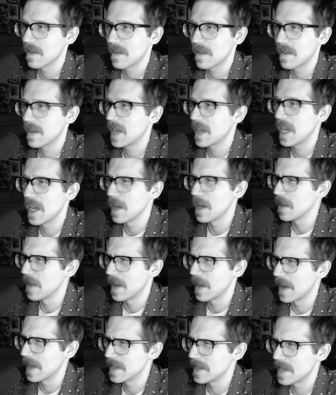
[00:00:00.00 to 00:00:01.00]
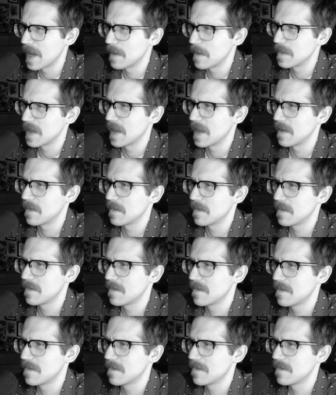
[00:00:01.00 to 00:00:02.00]
kill any attempt at
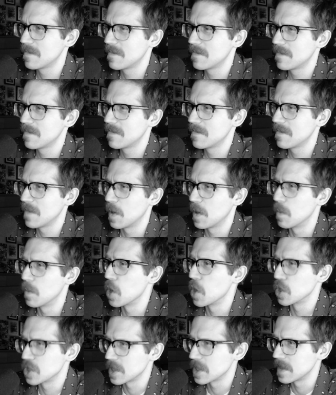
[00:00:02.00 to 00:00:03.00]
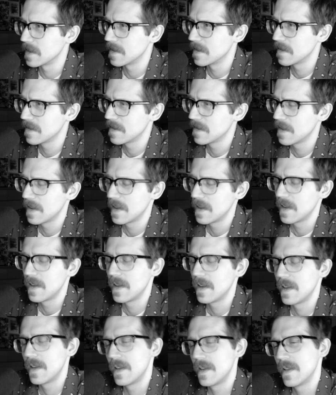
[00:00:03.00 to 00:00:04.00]
immersion.
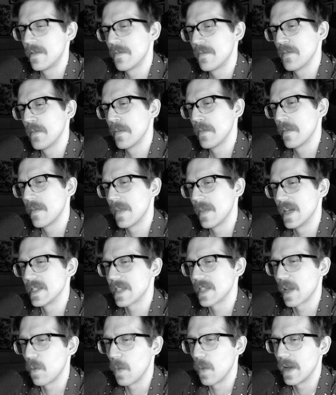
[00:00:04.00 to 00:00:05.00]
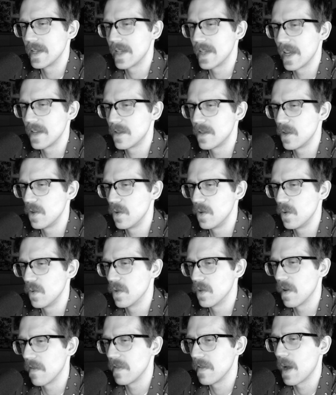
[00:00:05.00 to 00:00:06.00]
As again, White Day
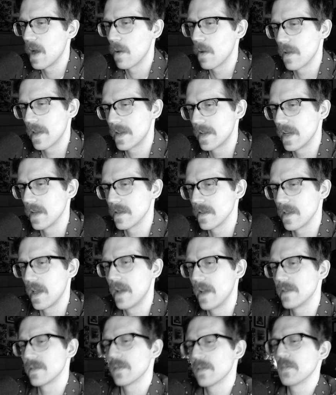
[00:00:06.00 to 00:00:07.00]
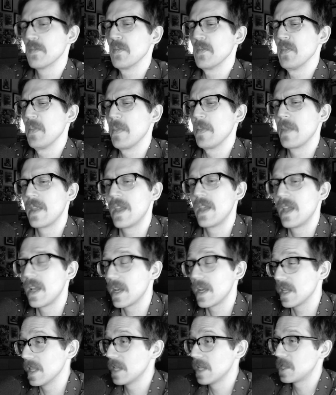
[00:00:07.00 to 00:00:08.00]
2, The Flower That Tells Lies.
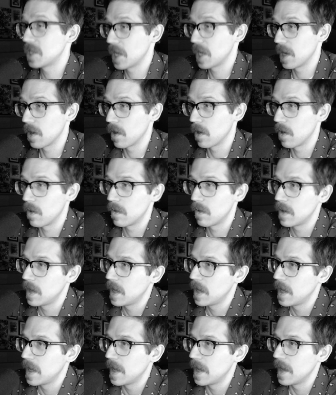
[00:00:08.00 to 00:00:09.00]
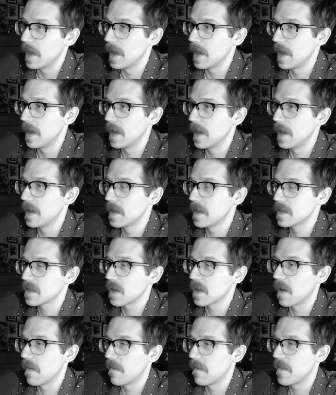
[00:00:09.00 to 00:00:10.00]
Glitch Hero is
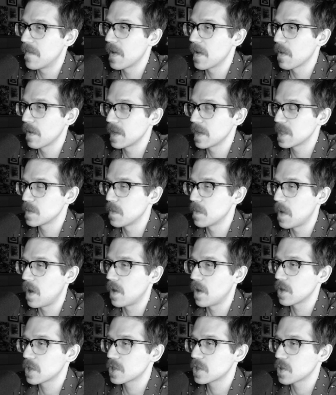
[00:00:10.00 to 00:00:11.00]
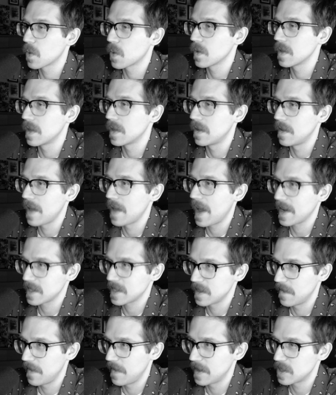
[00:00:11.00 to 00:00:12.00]
a very small, short little
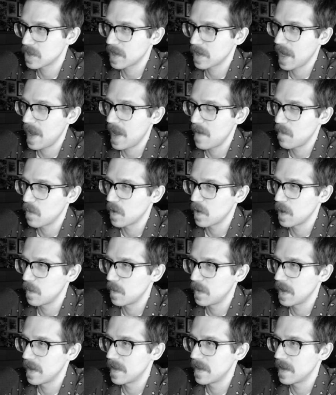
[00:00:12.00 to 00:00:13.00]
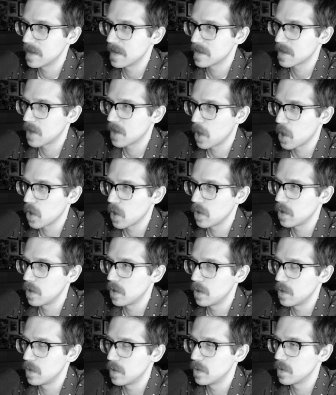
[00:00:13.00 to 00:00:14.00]
action adventure game where you play this girl
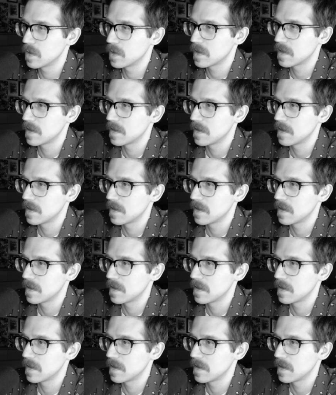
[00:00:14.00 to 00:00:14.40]
whose,